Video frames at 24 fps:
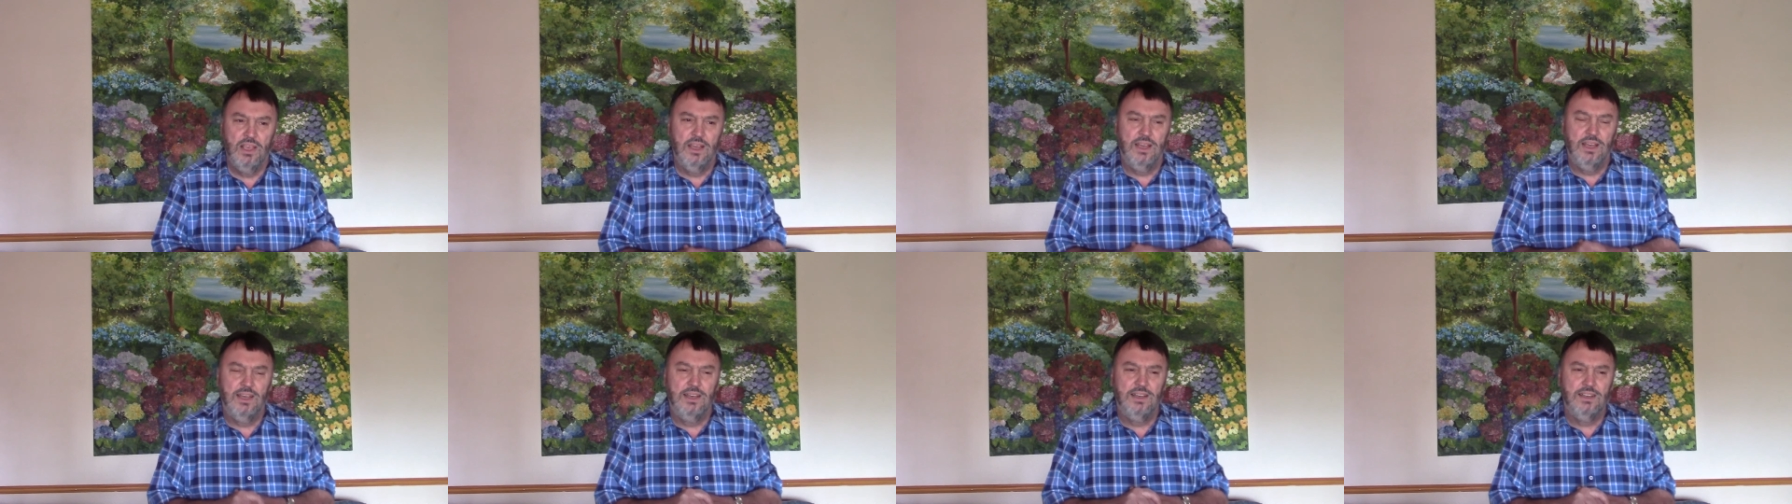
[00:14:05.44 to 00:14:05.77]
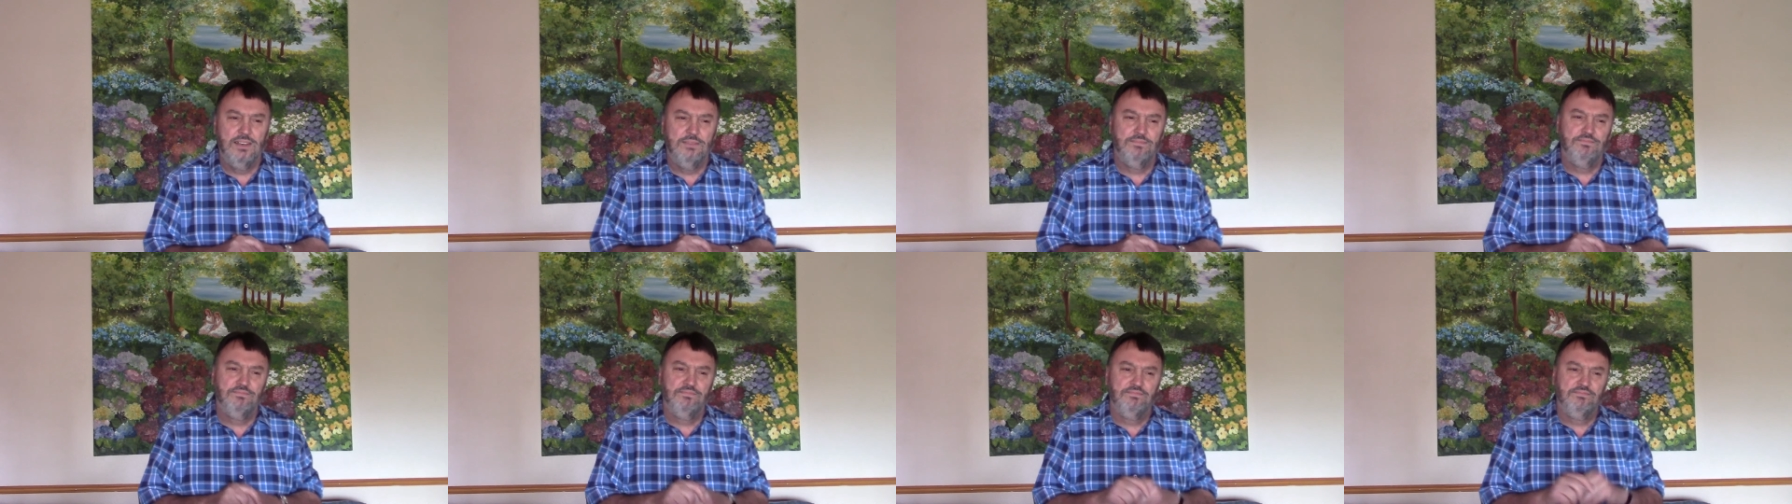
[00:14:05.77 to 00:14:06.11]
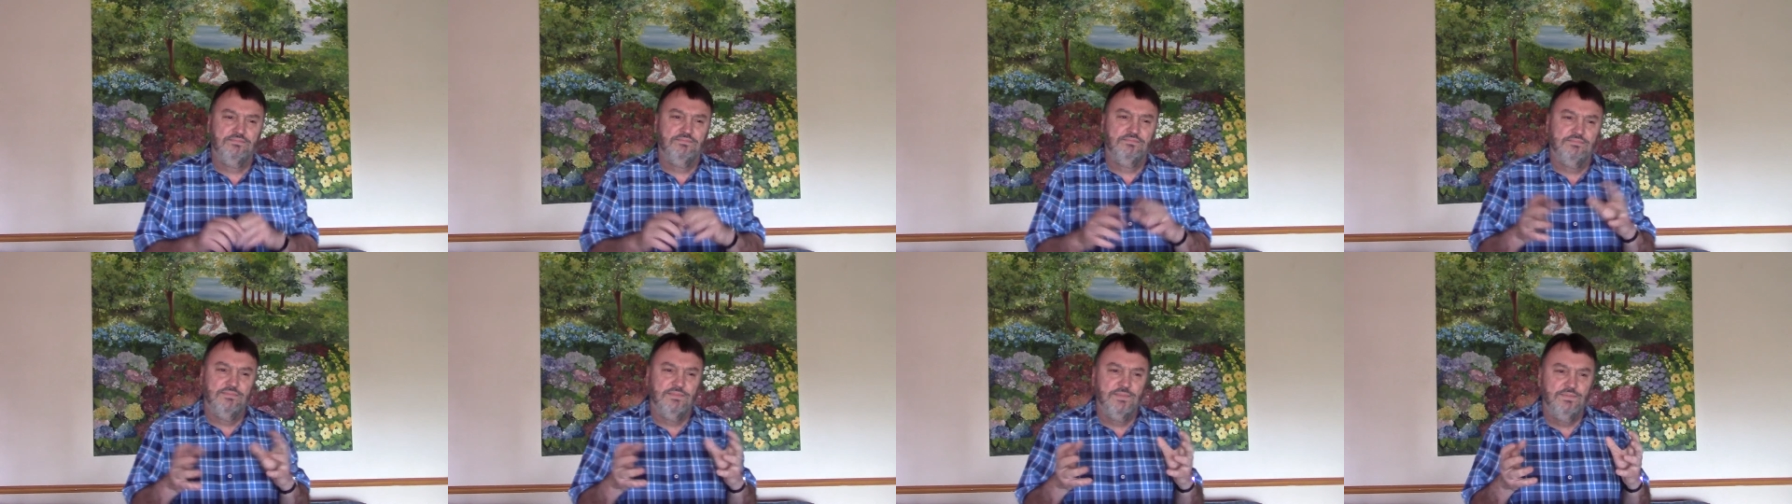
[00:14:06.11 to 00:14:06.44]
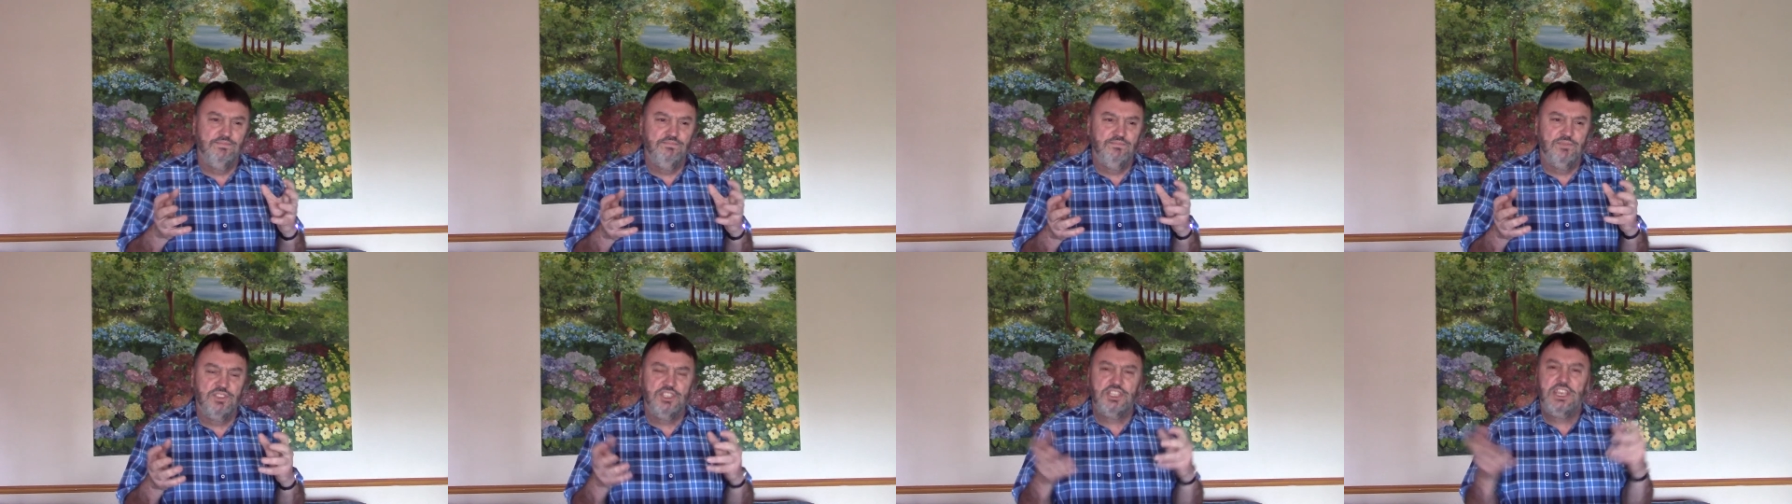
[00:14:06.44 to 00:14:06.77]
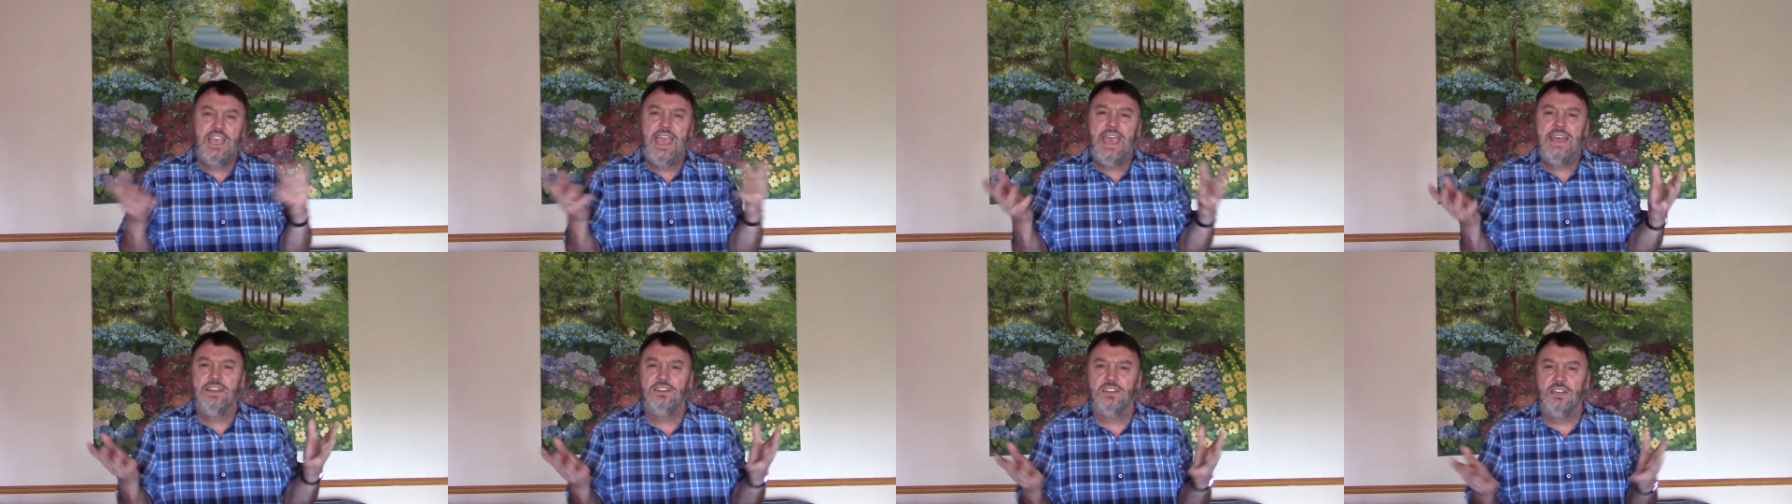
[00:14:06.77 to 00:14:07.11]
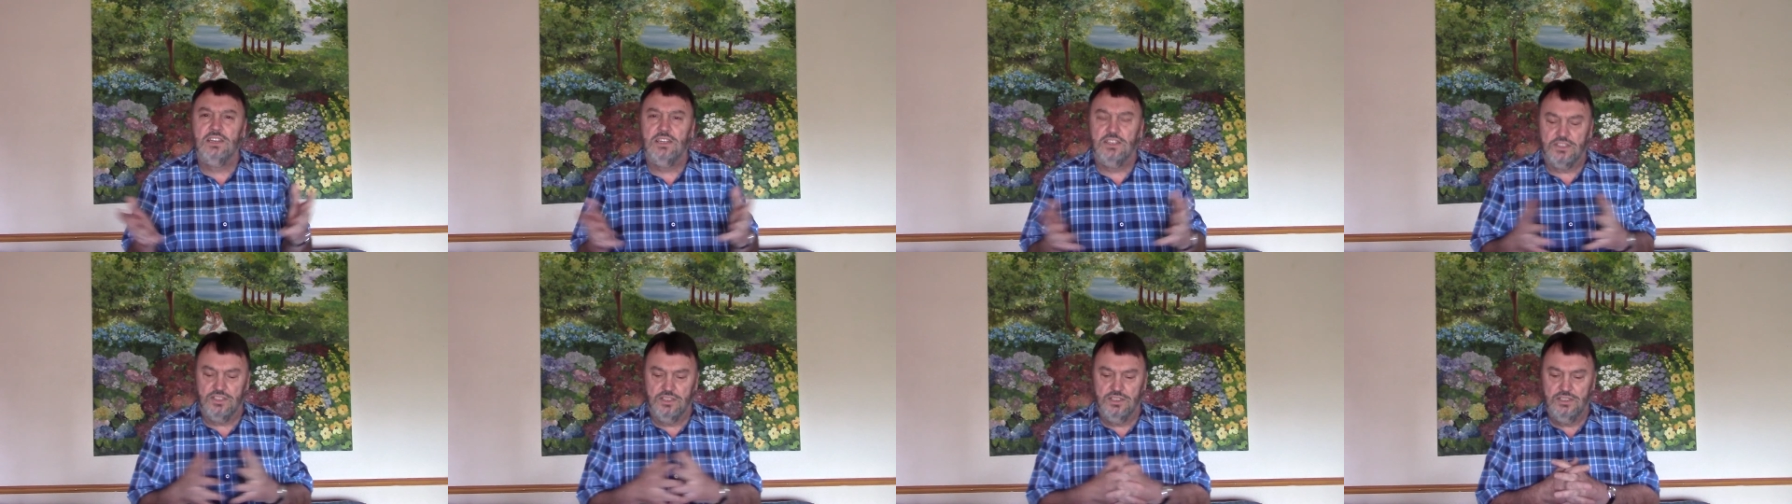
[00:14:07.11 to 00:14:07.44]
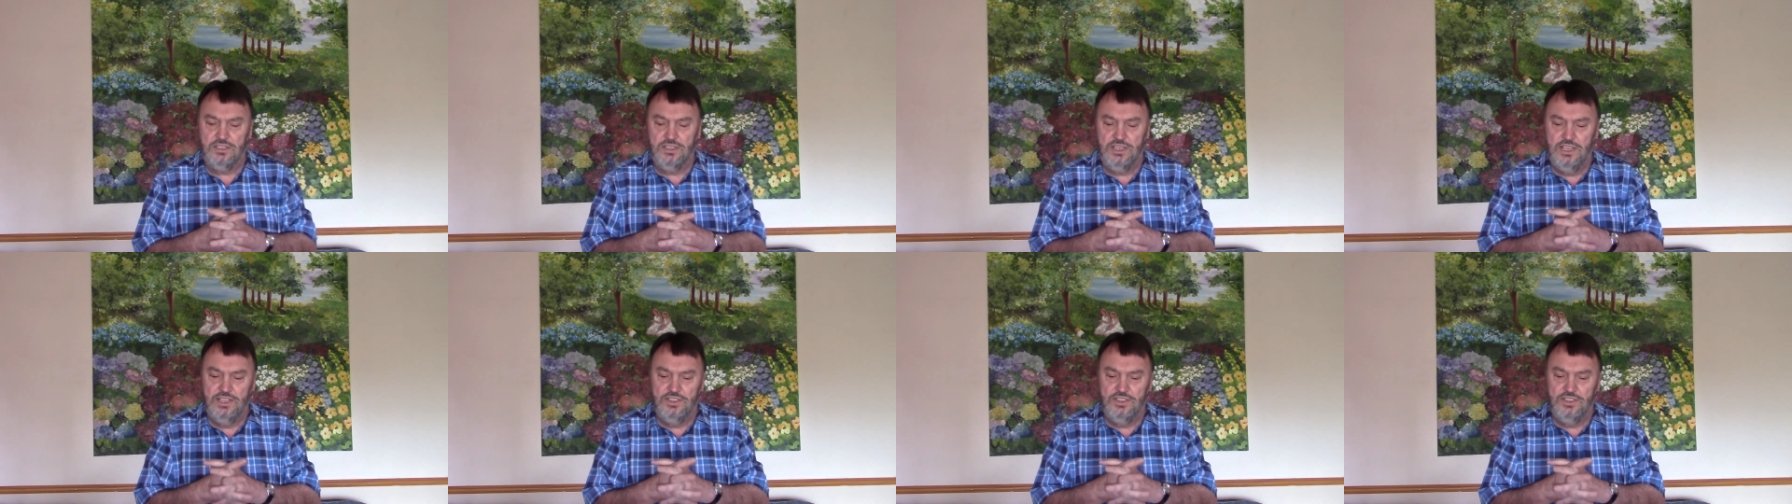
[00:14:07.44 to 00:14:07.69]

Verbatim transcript: uh, scandalous.